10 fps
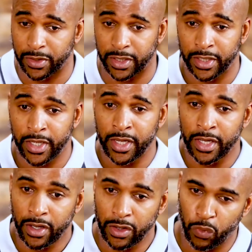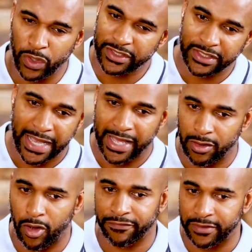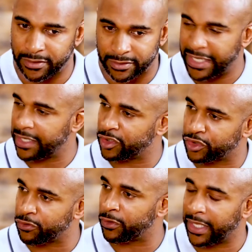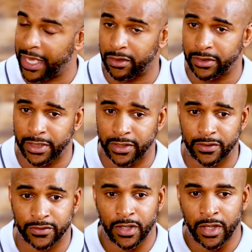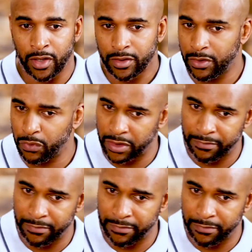But what's not often taken true account is the